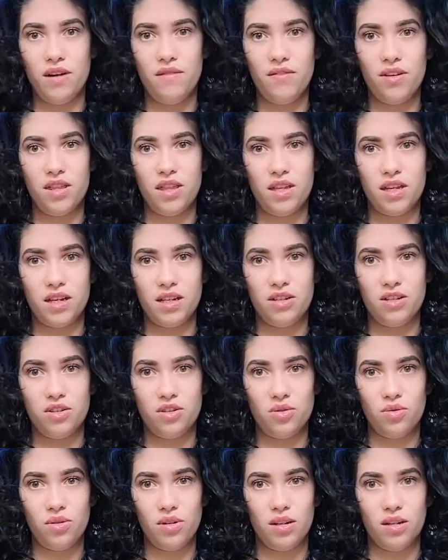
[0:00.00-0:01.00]
Everything is
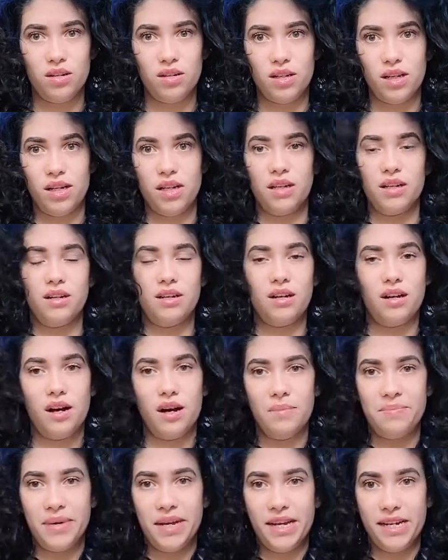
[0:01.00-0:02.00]
short, like
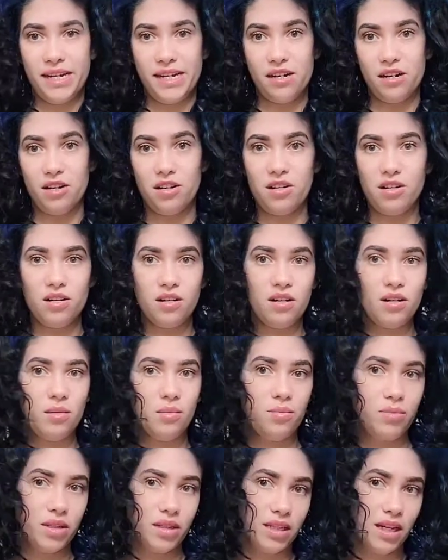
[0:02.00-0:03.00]
up here,
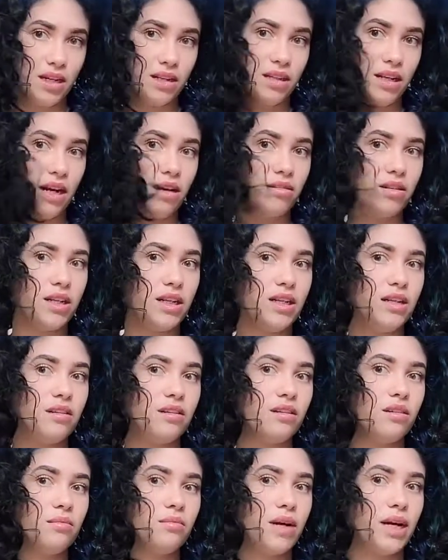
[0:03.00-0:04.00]
but then down
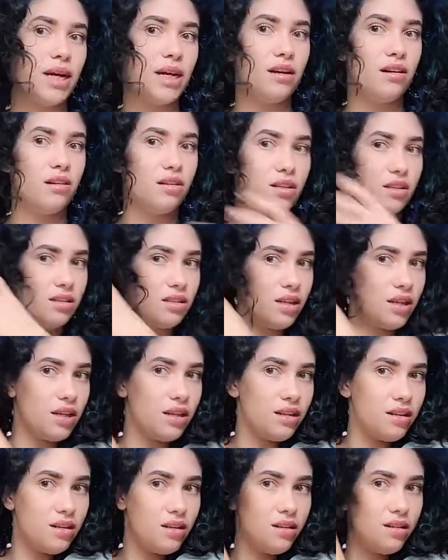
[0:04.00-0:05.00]
here my hair is
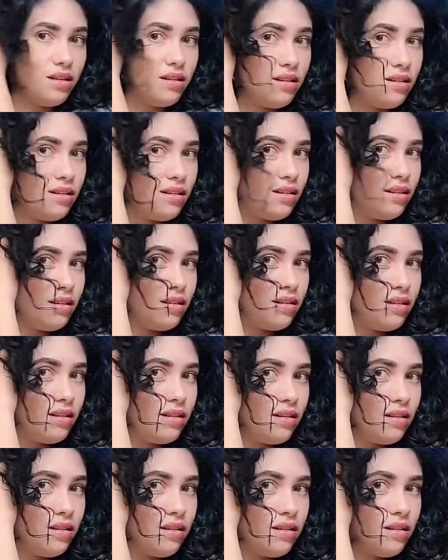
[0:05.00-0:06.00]
like
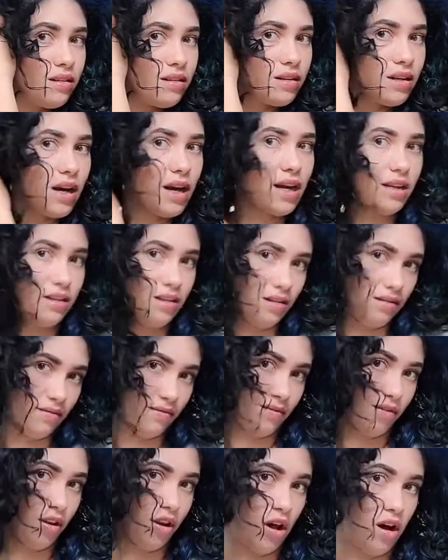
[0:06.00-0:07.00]
kind of
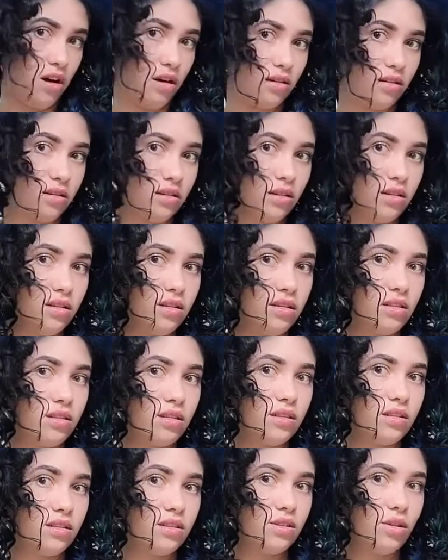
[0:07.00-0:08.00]
long.
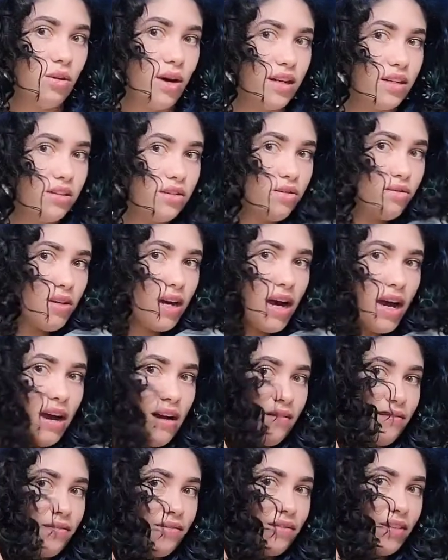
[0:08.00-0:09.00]
So I do
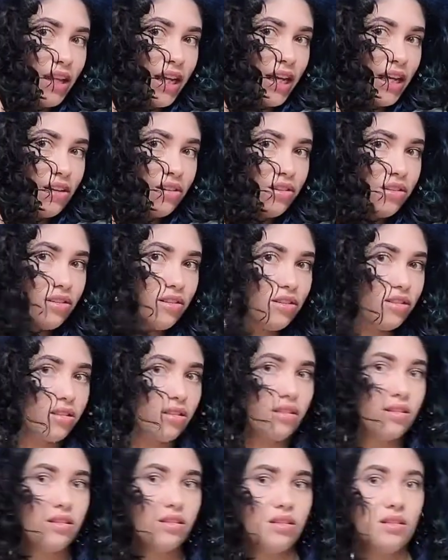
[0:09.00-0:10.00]
have layers.